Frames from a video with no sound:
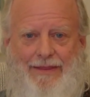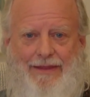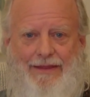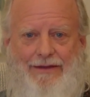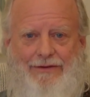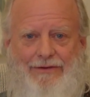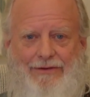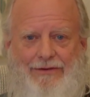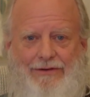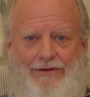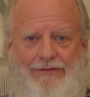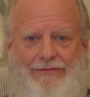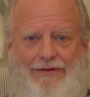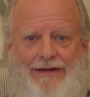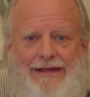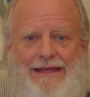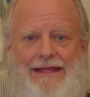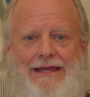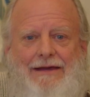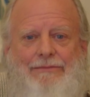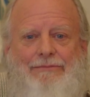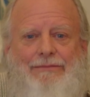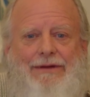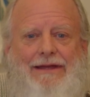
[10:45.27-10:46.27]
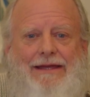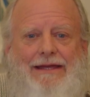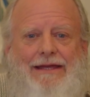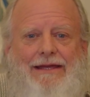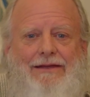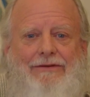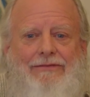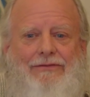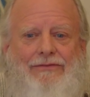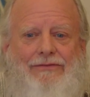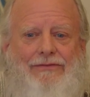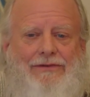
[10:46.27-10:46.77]
You know, if I can't
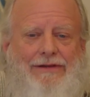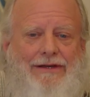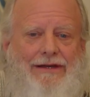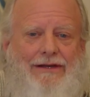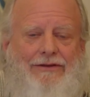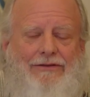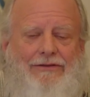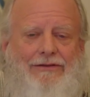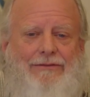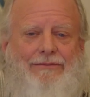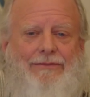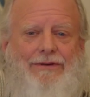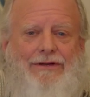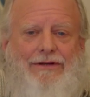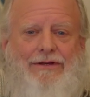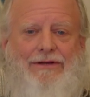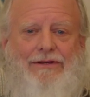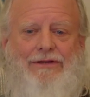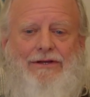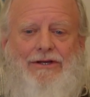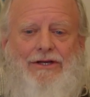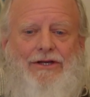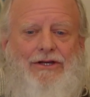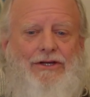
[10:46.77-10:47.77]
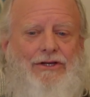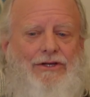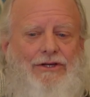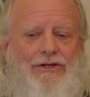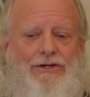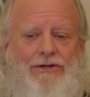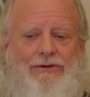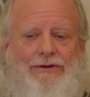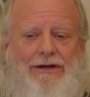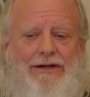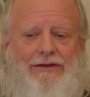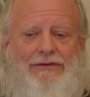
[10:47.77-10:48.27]
behave like somebody
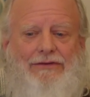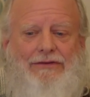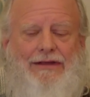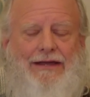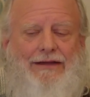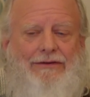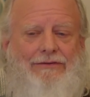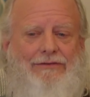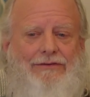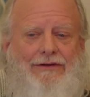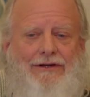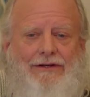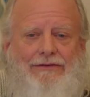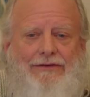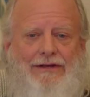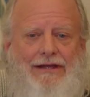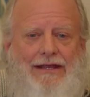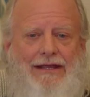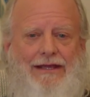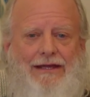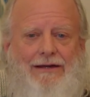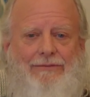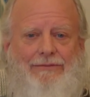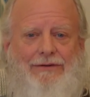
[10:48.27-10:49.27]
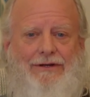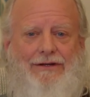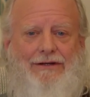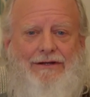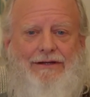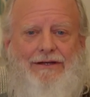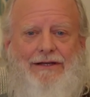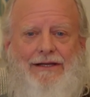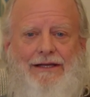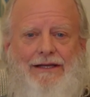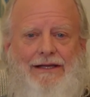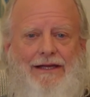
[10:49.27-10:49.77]
who has sat in front of a
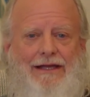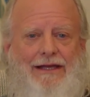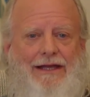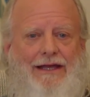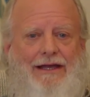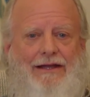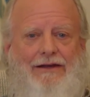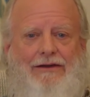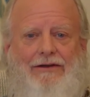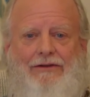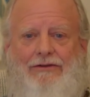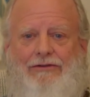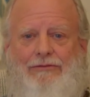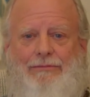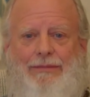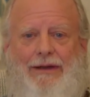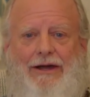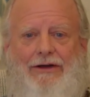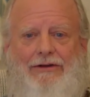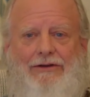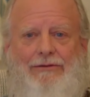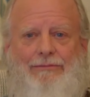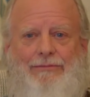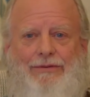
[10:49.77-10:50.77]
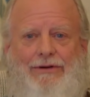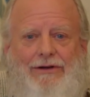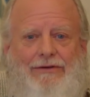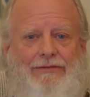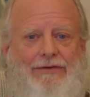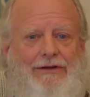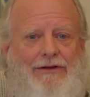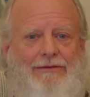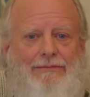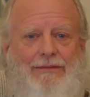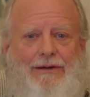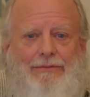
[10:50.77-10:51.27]
camera and spouted
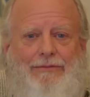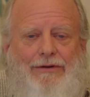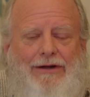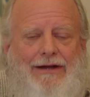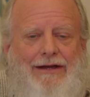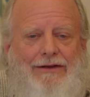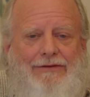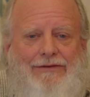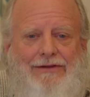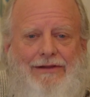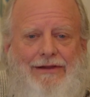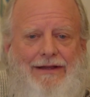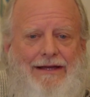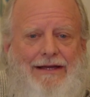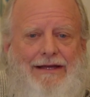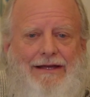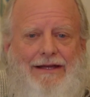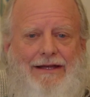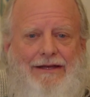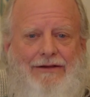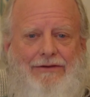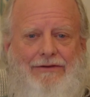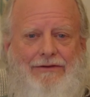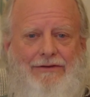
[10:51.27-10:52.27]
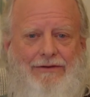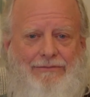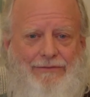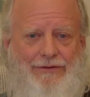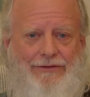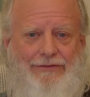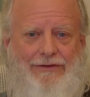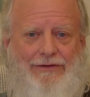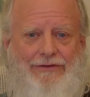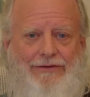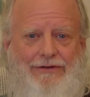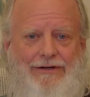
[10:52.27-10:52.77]
perfect memorized lines, a
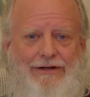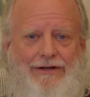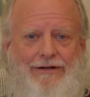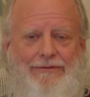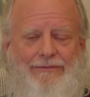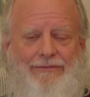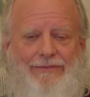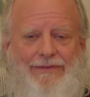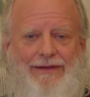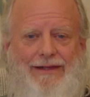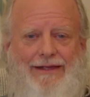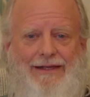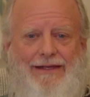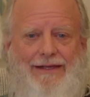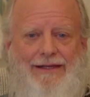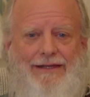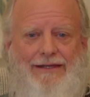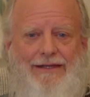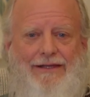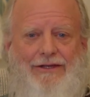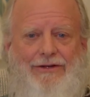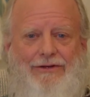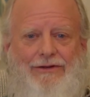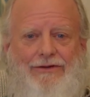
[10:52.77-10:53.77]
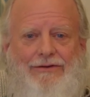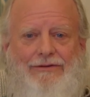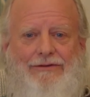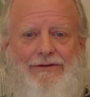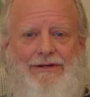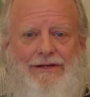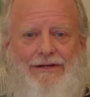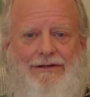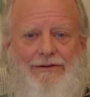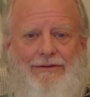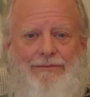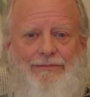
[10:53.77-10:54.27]
movie star, you know,
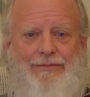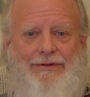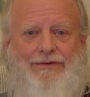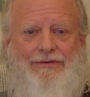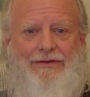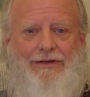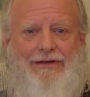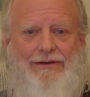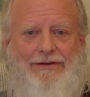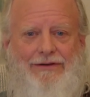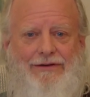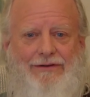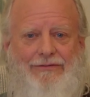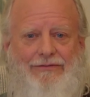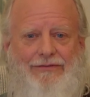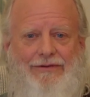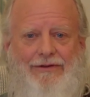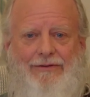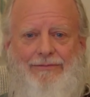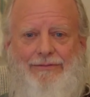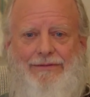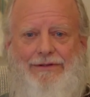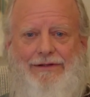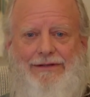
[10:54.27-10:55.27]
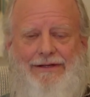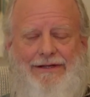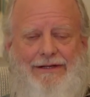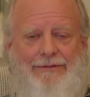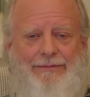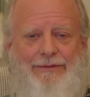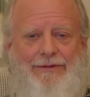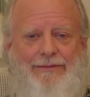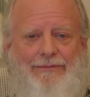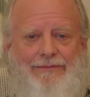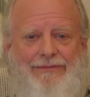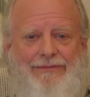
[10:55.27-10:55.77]
in a particular film clip,